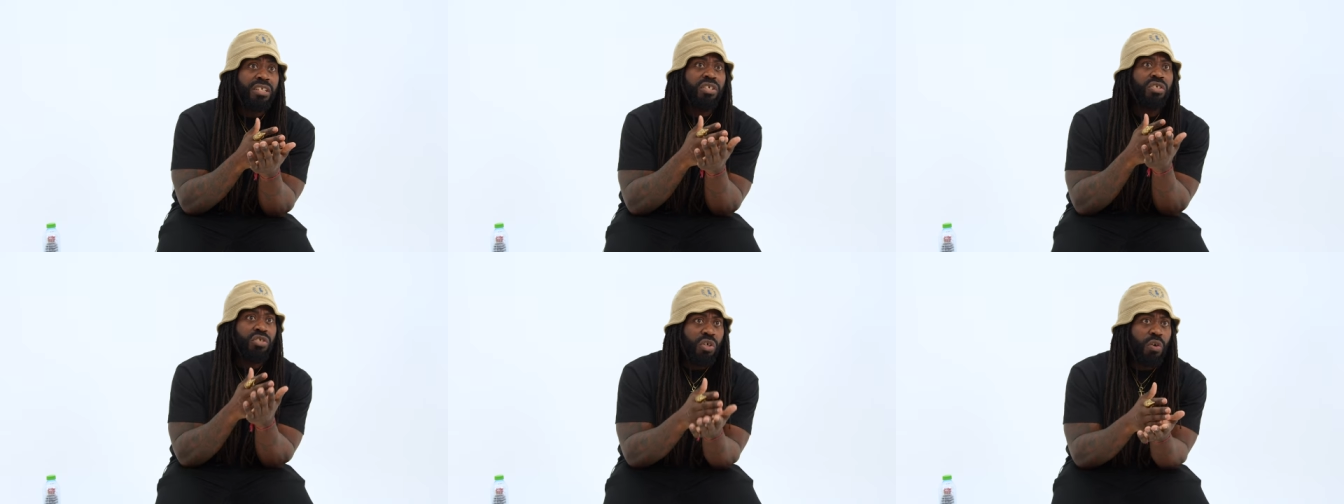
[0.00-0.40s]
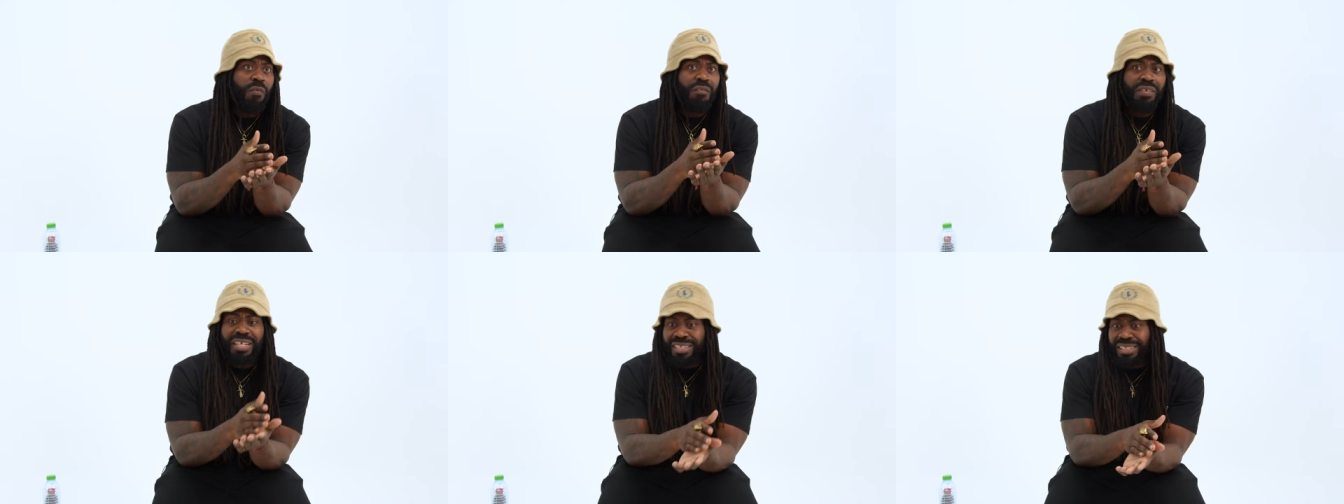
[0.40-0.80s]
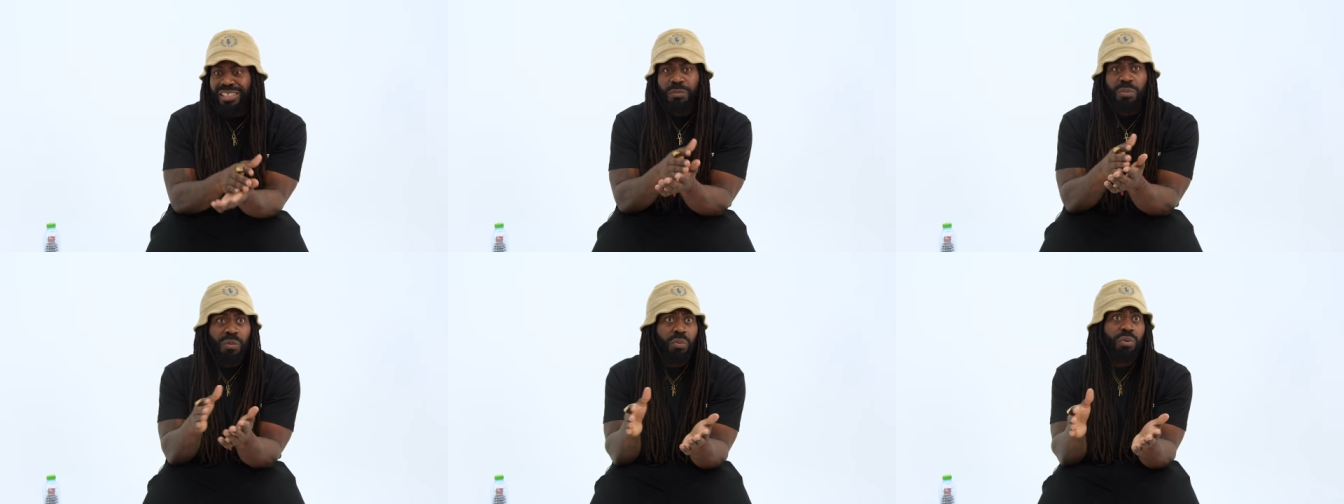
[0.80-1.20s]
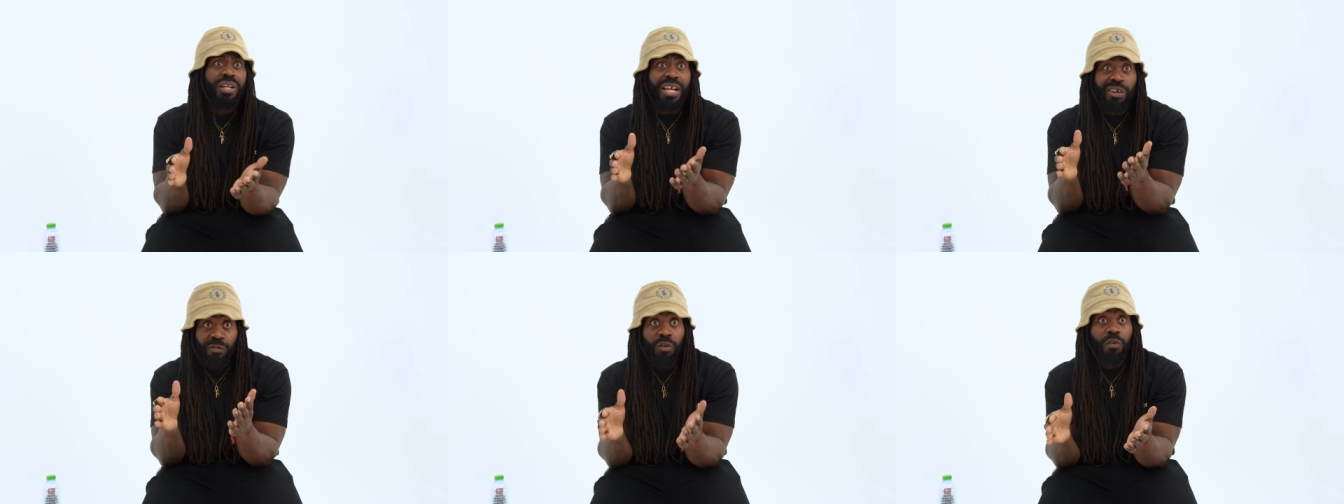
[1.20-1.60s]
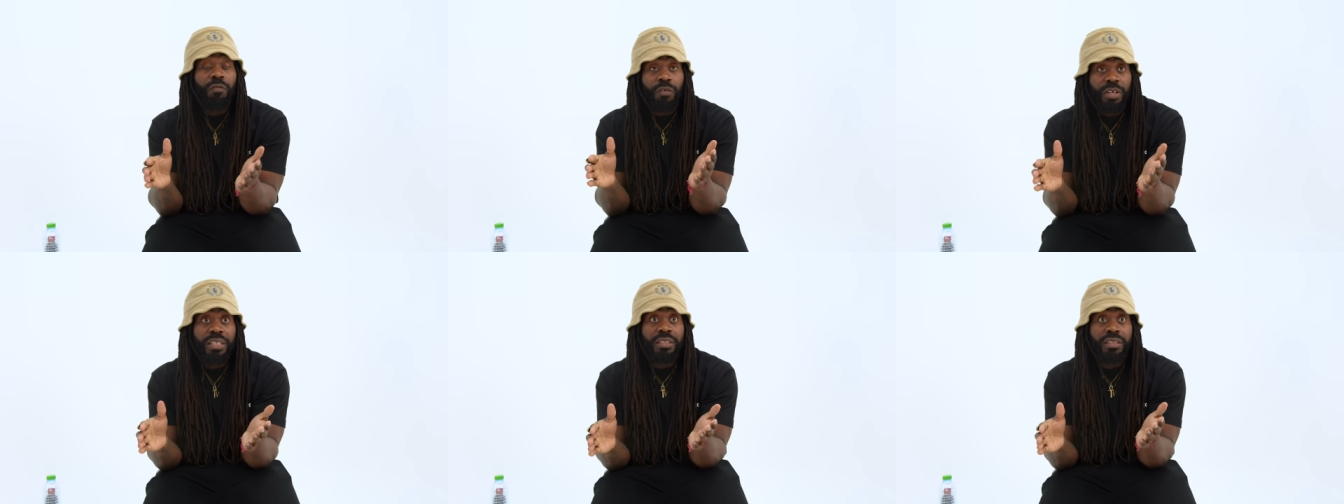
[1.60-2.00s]
in the show, thinking these people are their real
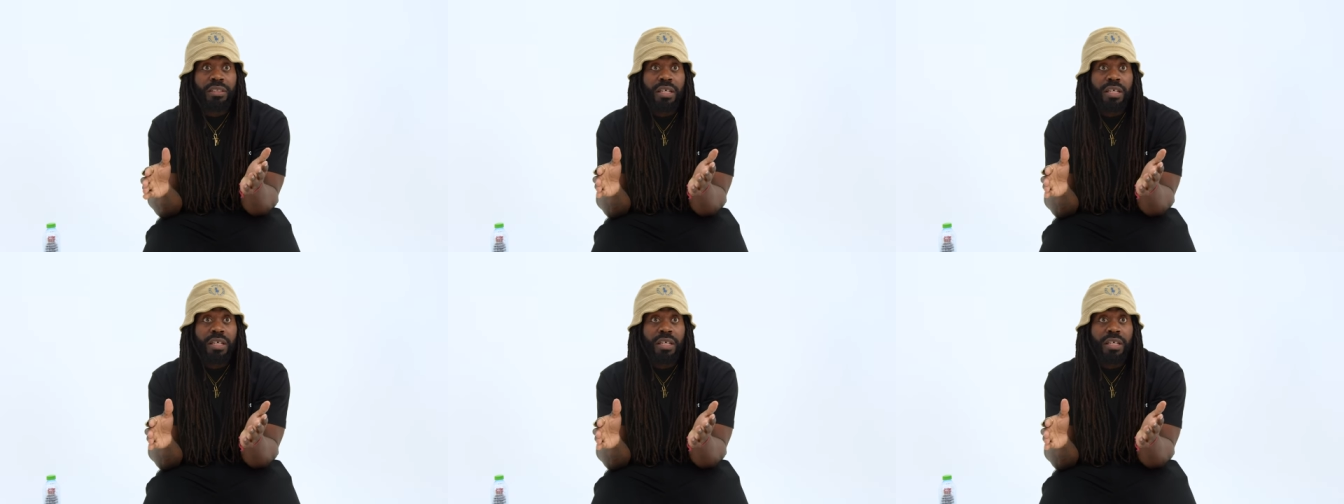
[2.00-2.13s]
friends.